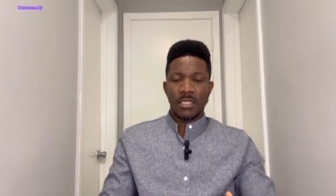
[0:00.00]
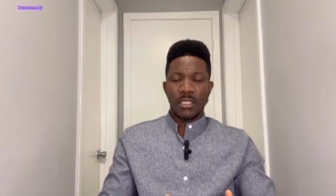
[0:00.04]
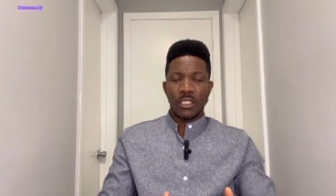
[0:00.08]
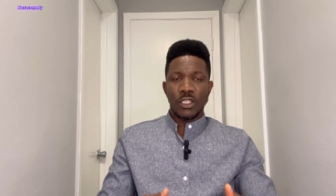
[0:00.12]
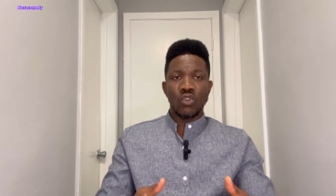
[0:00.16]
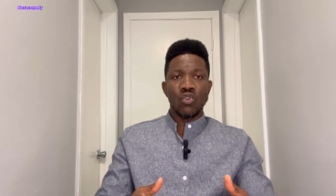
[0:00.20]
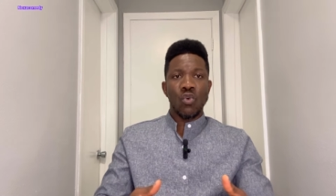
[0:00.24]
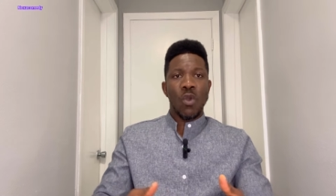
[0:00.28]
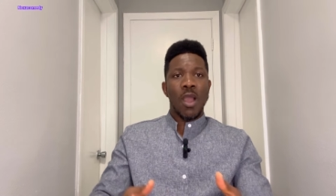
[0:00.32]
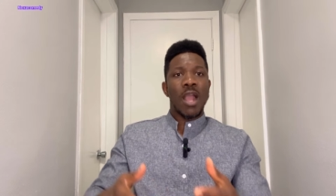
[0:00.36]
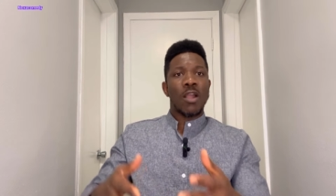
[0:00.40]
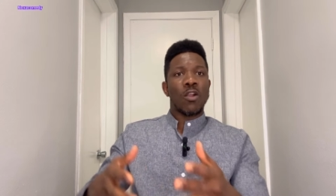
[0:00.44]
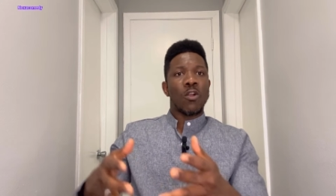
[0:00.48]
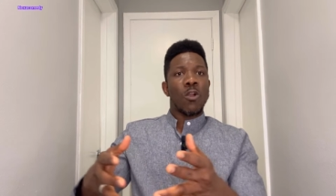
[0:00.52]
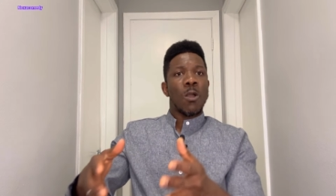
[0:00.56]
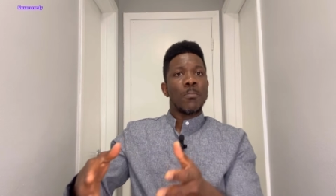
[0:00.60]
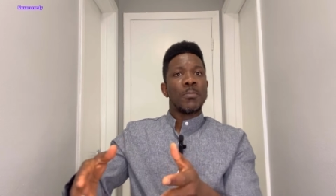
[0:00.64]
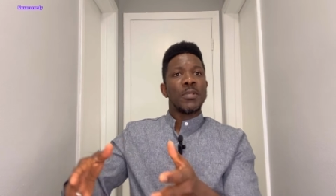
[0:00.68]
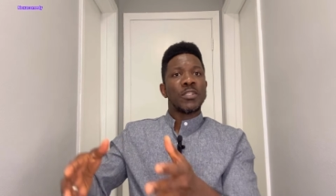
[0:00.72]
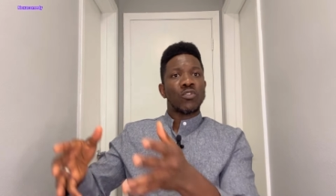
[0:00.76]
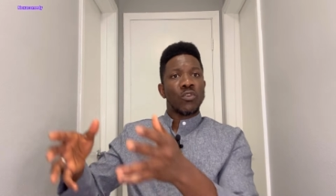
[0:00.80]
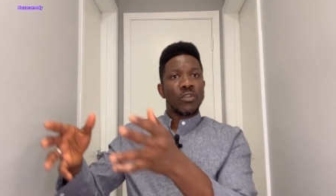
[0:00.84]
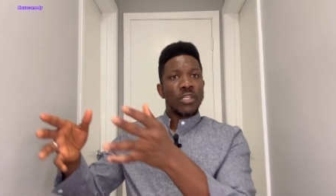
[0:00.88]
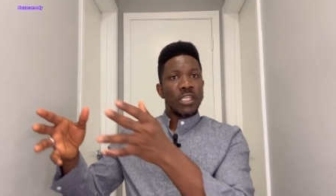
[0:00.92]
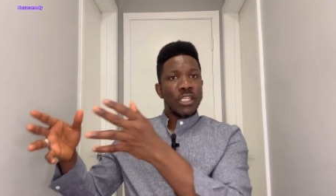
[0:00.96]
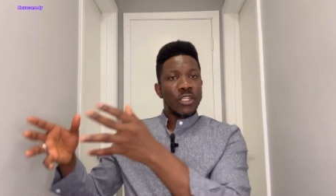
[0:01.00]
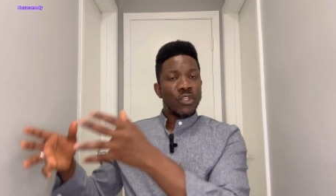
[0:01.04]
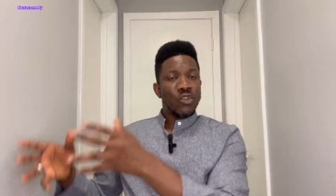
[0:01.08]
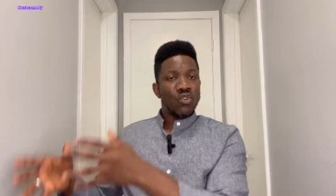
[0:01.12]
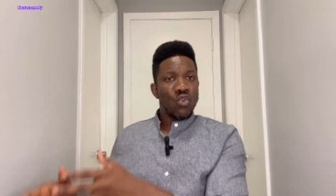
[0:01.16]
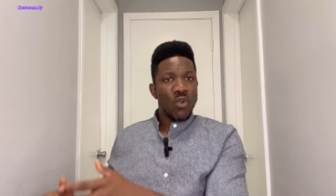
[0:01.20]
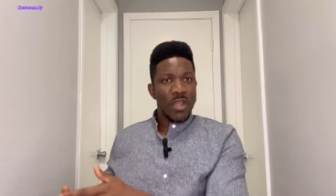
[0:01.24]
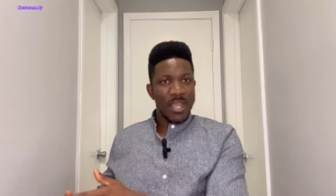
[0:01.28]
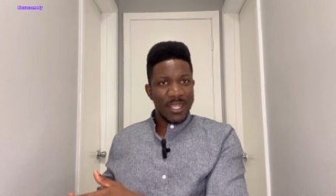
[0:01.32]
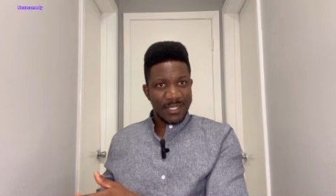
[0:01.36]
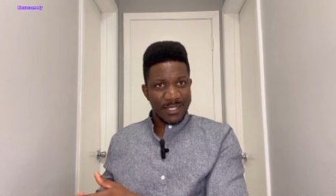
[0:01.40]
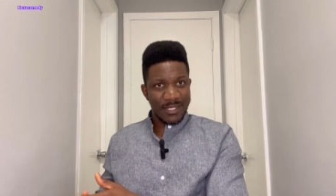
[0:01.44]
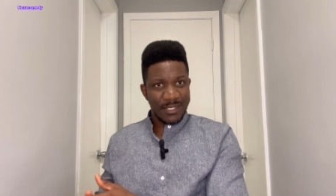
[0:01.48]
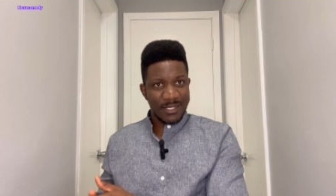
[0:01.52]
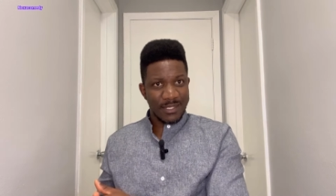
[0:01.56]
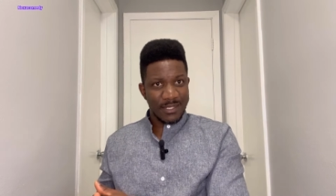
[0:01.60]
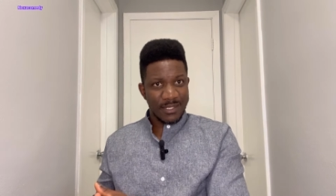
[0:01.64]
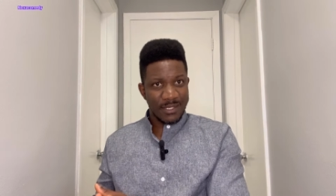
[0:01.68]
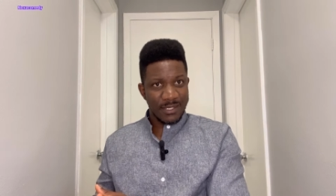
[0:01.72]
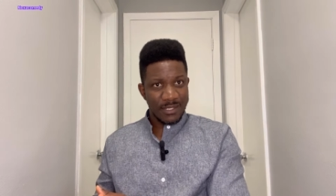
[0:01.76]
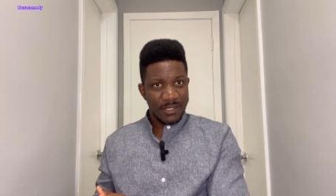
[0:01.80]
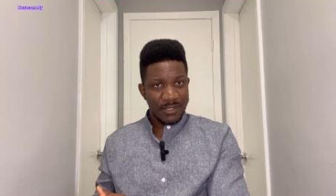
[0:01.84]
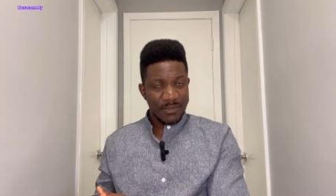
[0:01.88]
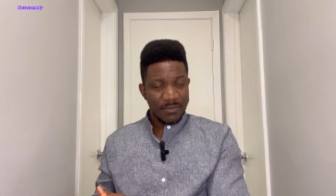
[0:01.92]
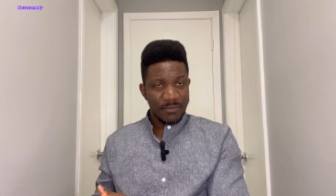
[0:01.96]
you are coming to the
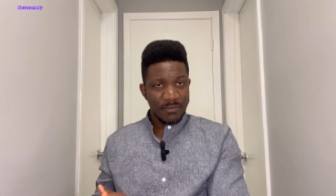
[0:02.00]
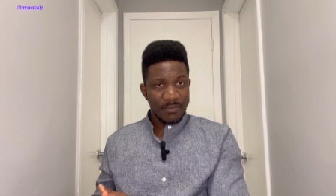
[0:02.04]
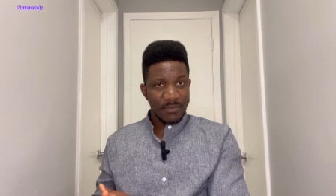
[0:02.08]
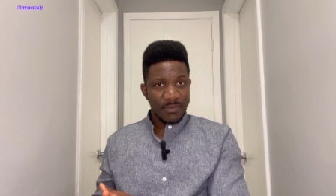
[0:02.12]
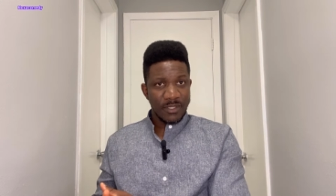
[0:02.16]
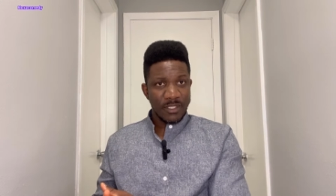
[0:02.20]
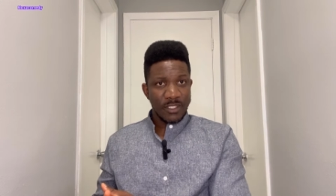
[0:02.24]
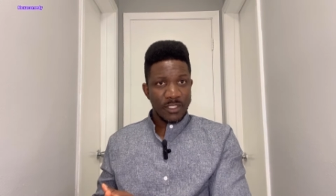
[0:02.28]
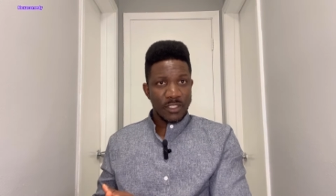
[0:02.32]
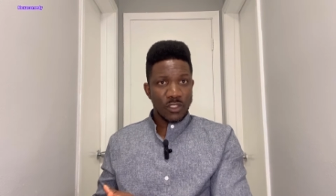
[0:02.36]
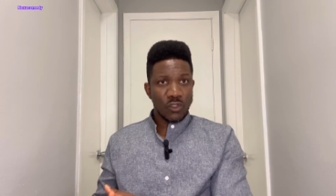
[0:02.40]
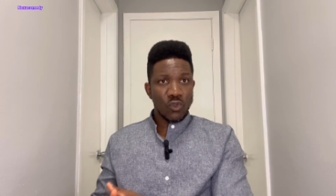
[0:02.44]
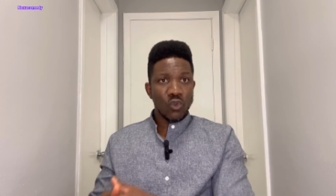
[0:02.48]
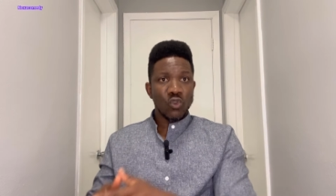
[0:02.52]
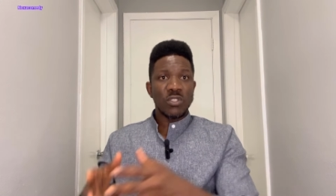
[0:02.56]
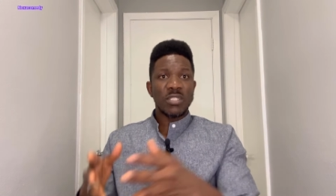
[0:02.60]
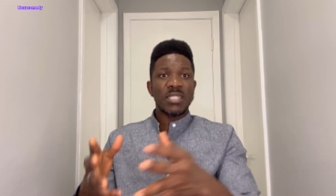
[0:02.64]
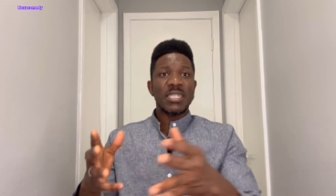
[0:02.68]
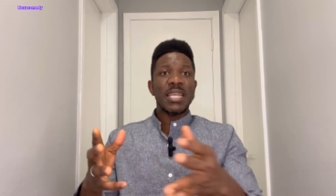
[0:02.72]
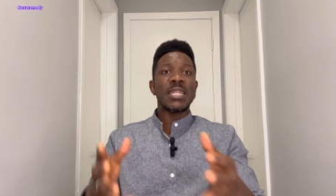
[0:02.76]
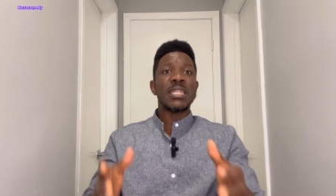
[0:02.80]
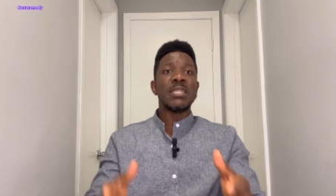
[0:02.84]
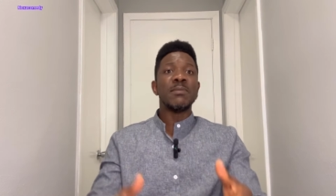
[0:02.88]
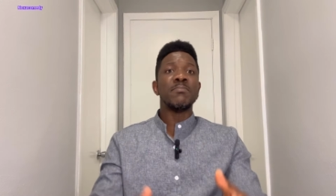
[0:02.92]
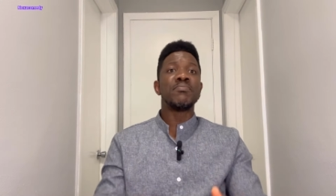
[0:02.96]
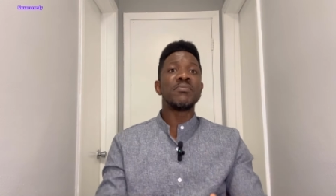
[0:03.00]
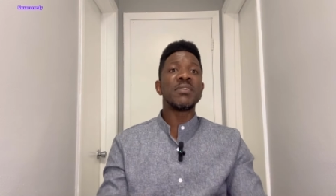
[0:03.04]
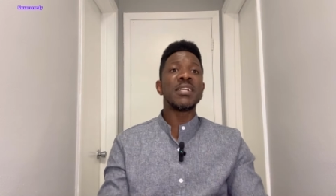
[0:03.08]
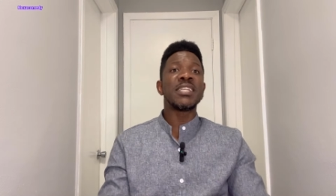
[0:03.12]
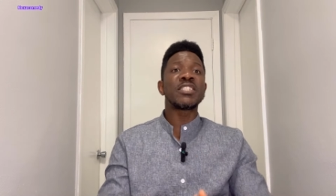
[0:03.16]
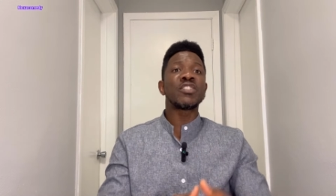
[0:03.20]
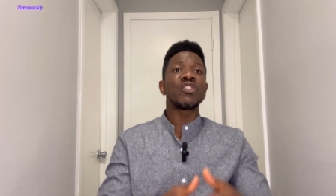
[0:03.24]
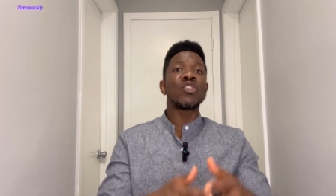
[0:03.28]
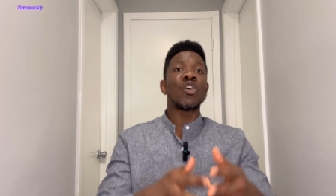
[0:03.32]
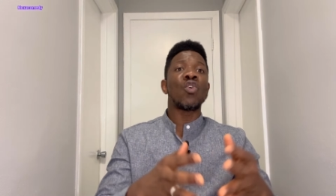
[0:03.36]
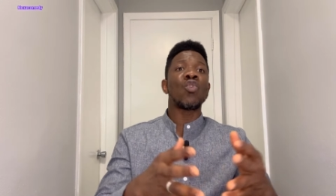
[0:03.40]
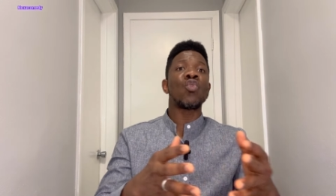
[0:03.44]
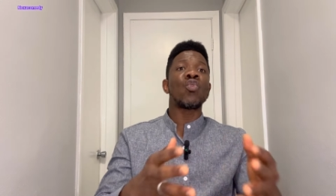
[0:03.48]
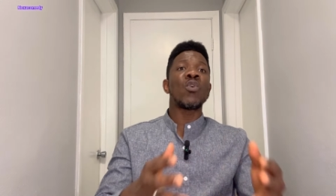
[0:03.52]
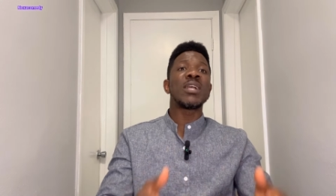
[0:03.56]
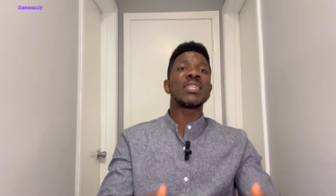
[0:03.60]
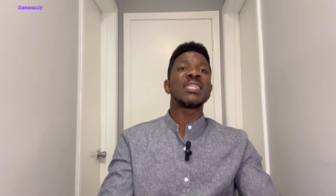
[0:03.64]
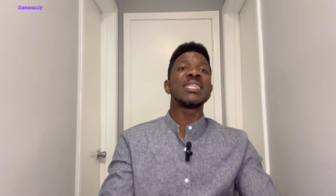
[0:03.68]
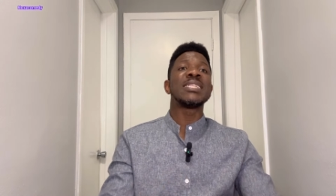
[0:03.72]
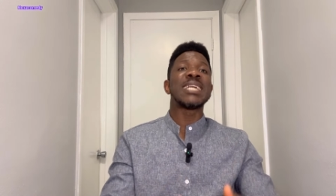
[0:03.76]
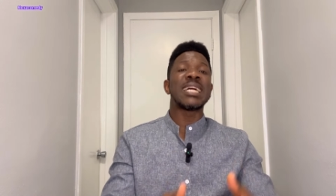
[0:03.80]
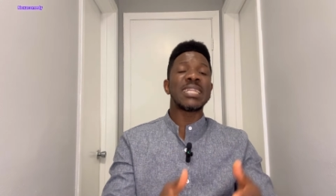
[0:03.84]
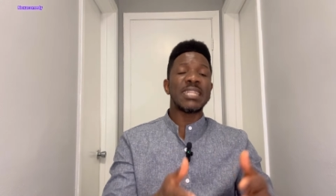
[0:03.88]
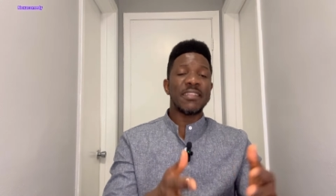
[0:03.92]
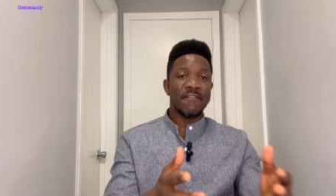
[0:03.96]
US to celebrate your
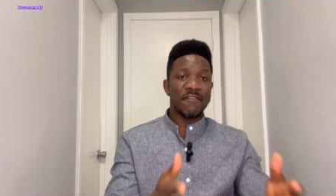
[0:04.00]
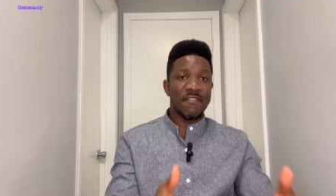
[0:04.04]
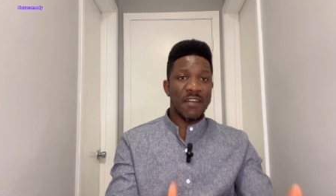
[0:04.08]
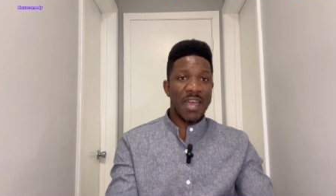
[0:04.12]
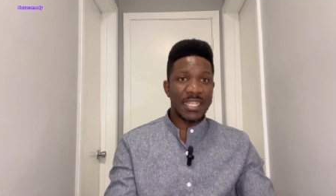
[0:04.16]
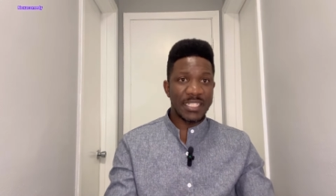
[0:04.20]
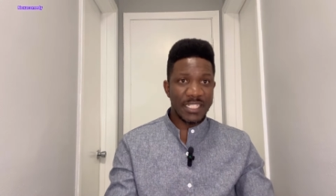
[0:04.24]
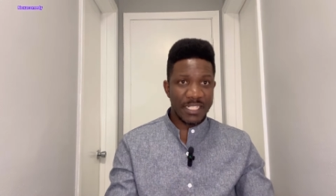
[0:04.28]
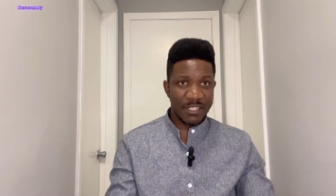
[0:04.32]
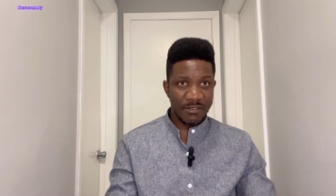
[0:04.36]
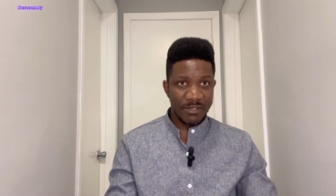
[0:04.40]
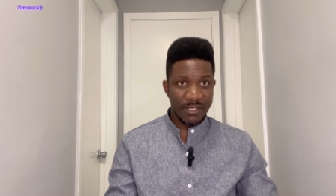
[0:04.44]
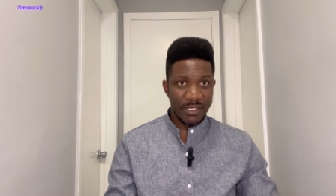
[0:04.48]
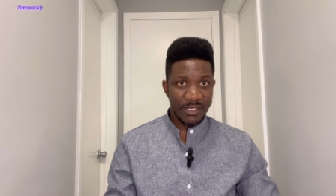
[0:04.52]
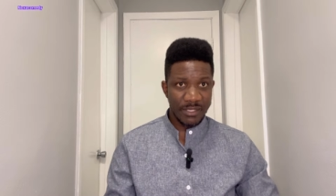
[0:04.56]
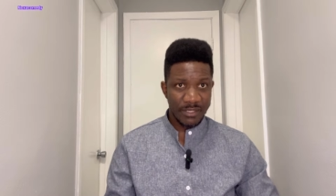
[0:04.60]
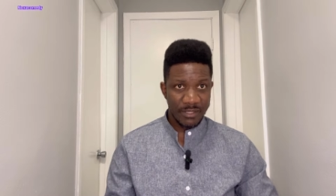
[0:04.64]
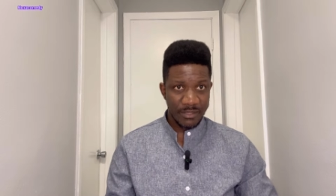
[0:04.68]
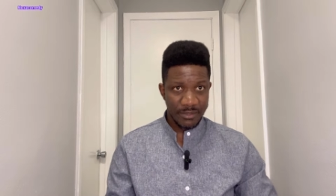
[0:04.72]
wedding anniversary